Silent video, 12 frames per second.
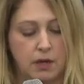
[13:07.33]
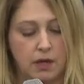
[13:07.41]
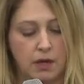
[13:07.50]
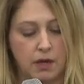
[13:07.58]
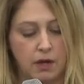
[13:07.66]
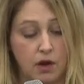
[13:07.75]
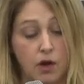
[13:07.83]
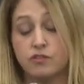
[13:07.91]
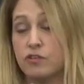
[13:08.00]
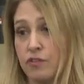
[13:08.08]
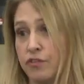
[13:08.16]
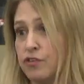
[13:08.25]
Uh,
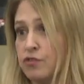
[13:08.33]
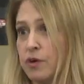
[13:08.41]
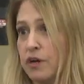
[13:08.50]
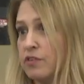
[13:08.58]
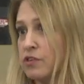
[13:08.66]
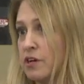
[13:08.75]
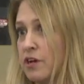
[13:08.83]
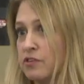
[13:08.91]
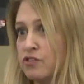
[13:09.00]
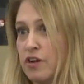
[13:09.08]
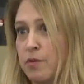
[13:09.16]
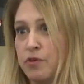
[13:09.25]
also the first one ever to
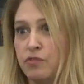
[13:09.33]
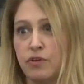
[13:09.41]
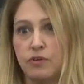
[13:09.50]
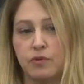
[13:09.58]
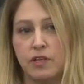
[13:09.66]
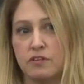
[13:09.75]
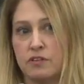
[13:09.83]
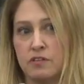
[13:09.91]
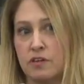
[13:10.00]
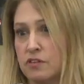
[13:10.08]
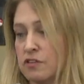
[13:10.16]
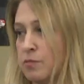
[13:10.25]
unstrap and float in weightlessness
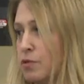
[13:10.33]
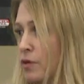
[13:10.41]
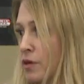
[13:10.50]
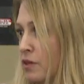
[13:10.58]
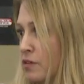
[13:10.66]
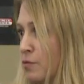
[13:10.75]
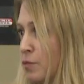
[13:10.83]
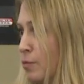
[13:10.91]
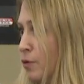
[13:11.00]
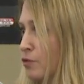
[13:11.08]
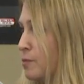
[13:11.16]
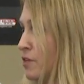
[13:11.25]
on in a
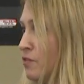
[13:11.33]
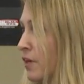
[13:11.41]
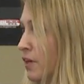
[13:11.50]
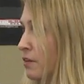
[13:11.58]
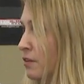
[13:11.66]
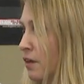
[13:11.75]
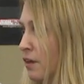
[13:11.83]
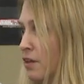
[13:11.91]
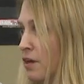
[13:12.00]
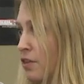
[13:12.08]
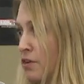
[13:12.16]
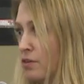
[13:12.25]
suborbital spaceflight. None of
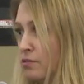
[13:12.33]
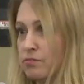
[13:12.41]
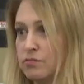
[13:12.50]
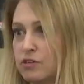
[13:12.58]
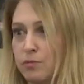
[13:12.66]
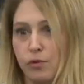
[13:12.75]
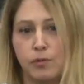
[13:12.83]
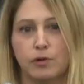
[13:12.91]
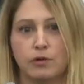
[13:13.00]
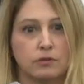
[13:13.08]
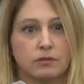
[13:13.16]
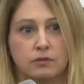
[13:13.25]
the other
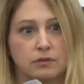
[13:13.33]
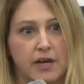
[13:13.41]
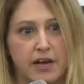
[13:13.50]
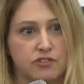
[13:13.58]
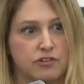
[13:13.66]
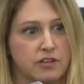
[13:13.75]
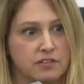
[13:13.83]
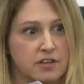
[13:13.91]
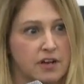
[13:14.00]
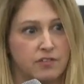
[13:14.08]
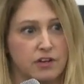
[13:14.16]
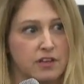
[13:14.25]
suborbital astronauts
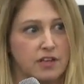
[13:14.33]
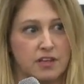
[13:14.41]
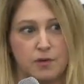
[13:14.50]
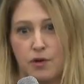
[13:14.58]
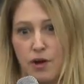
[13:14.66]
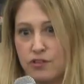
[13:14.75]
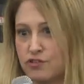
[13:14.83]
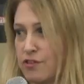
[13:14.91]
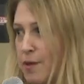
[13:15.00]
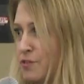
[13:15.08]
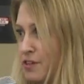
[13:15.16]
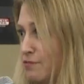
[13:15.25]
had ever done that. They were all
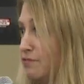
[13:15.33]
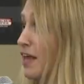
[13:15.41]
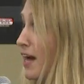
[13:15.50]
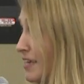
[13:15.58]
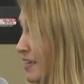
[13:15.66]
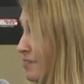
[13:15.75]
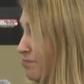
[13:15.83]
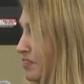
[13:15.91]
strapped in flying.